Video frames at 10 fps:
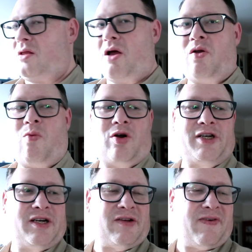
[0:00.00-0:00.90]
load of
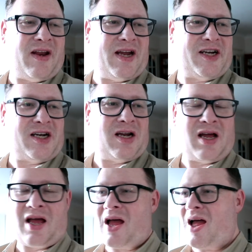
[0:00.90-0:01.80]
washing to finish,
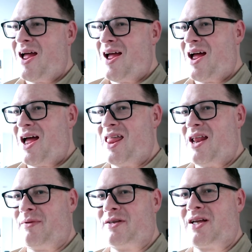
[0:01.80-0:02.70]
and
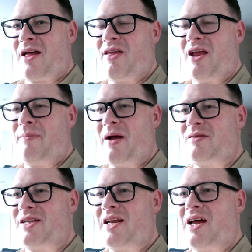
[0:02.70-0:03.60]
then I'm gonna start thinking about
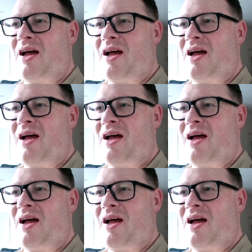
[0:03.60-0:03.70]
dinner.